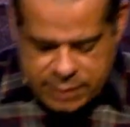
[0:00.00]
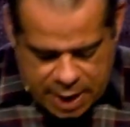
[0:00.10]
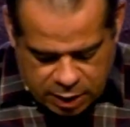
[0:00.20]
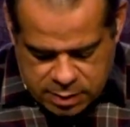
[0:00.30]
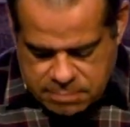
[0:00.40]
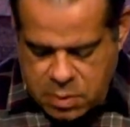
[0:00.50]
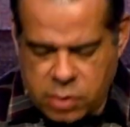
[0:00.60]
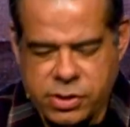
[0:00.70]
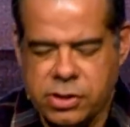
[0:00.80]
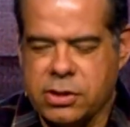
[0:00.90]
They are the
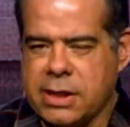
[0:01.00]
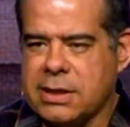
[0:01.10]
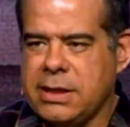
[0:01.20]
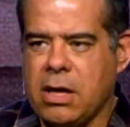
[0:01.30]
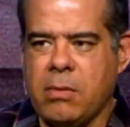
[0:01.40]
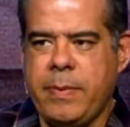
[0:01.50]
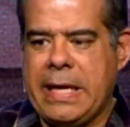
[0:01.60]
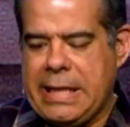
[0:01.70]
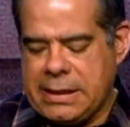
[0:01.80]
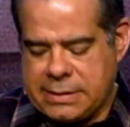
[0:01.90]
most strictly
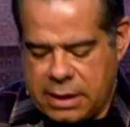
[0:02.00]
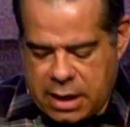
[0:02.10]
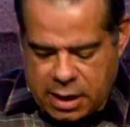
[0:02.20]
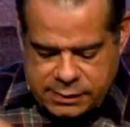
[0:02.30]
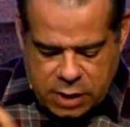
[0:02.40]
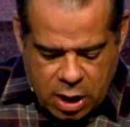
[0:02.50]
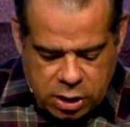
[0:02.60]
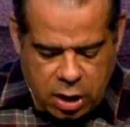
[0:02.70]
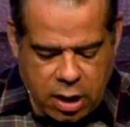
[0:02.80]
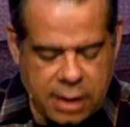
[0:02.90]
obedient to God's
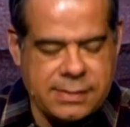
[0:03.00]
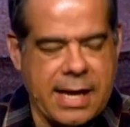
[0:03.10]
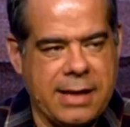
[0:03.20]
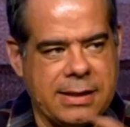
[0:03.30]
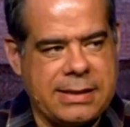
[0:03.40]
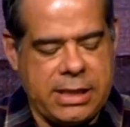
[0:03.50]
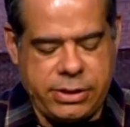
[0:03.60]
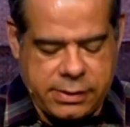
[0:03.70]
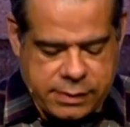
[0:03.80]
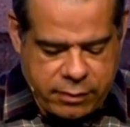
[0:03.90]
laws and the
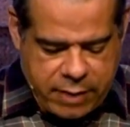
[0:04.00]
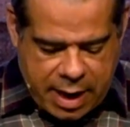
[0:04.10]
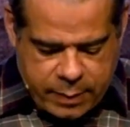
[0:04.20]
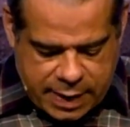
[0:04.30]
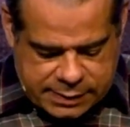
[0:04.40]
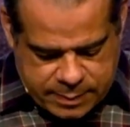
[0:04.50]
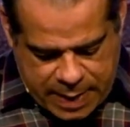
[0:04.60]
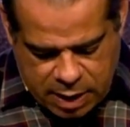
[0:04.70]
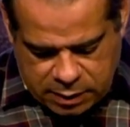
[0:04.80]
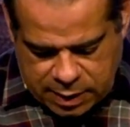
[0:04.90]
teachings of the rabbis
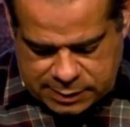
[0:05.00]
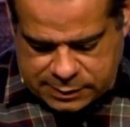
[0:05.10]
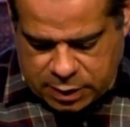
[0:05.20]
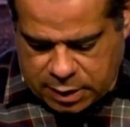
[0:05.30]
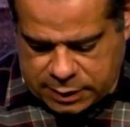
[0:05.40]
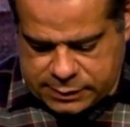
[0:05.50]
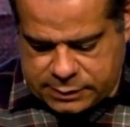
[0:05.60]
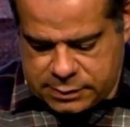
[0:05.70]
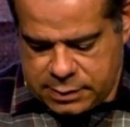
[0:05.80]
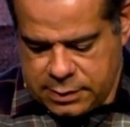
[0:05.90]
about God's laws.